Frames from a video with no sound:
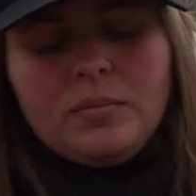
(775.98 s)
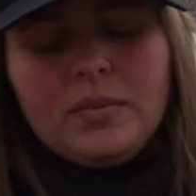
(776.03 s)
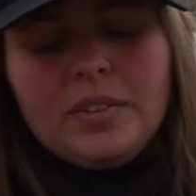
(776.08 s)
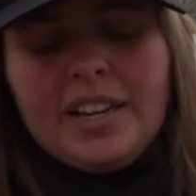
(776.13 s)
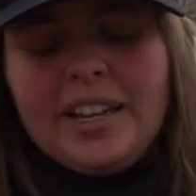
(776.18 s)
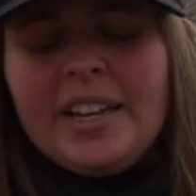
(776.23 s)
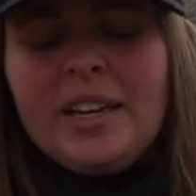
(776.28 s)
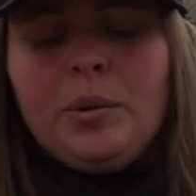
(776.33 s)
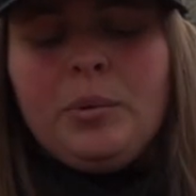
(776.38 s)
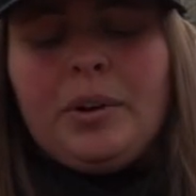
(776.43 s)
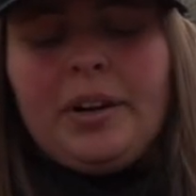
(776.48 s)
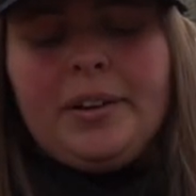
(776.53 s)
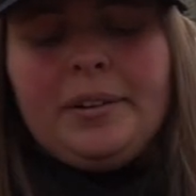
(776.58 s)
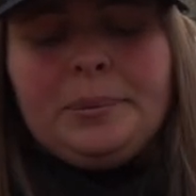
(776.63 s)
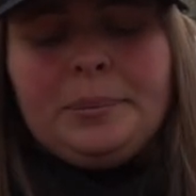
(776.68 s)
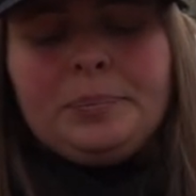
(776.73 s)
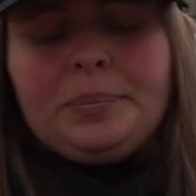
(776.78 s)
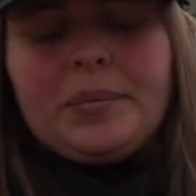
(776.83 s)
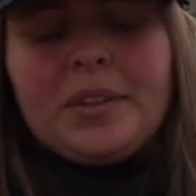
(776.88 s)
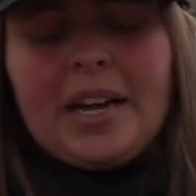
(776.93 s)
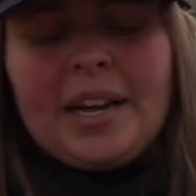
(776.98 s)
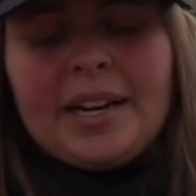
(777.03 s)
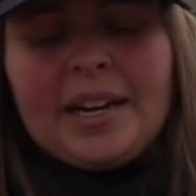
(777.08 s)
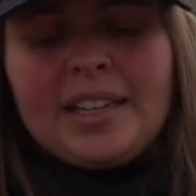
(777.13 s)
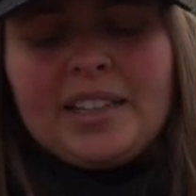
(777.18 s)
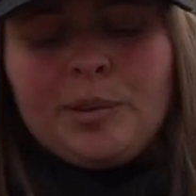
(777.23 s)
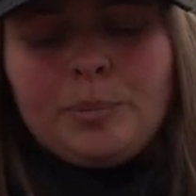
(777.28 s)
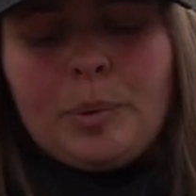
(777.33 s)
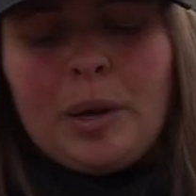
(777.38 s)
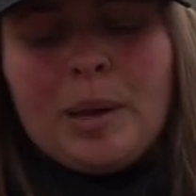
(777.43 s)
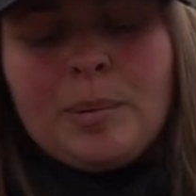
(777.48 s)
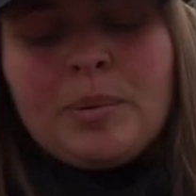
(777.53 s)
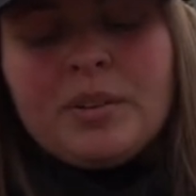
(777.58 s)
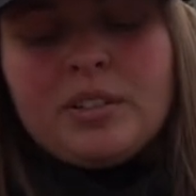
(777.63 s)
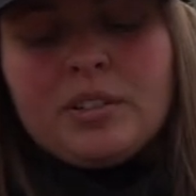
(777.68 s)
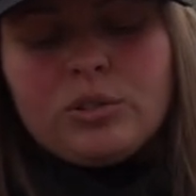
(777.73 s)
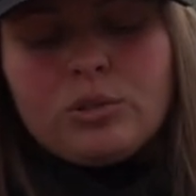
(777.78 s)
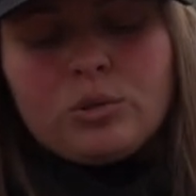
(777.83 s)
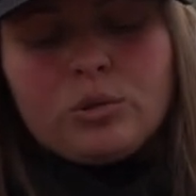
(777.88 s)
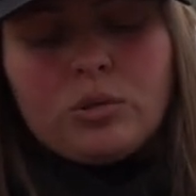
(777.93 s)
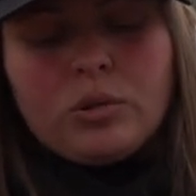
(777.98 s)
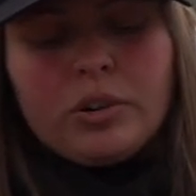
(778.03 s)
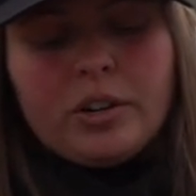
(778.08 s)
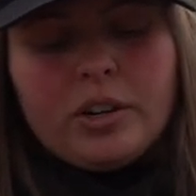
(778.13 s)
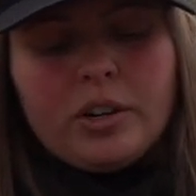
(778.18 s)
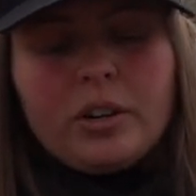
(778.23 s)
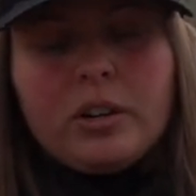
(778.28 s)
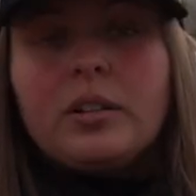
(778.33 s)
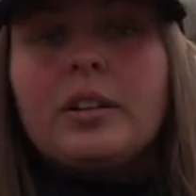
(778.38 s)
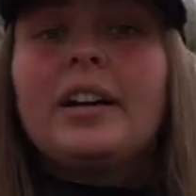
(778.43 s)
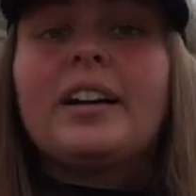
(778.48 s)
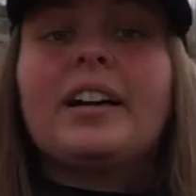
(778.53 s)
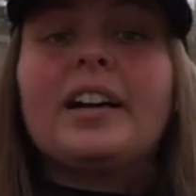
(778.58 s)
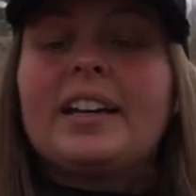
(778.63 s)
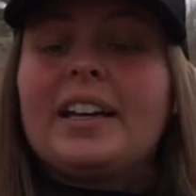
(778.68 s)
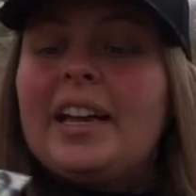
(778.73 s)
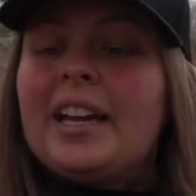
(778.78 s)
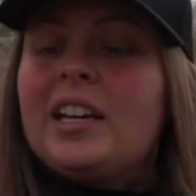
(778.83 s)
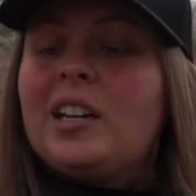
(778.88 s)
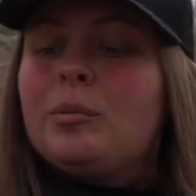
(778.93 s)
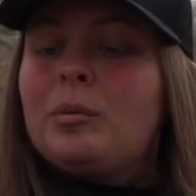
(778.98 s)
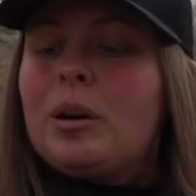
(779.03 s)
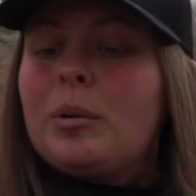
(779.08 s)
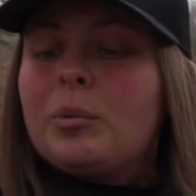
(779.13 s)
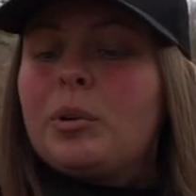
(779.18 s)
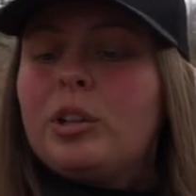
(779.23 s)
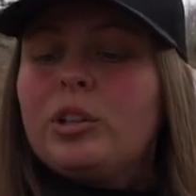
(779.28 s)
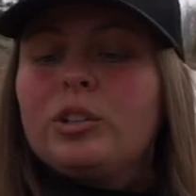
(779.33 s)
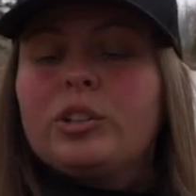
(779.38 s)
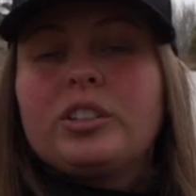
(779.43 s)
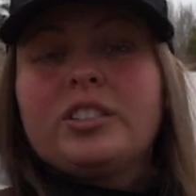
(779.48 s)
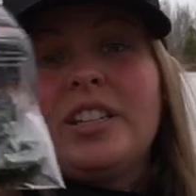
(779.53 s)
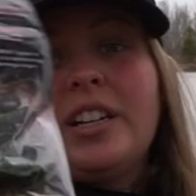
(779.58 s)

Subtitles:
Anyway, I got the Baby Destroyer. I got Candy Bomb color because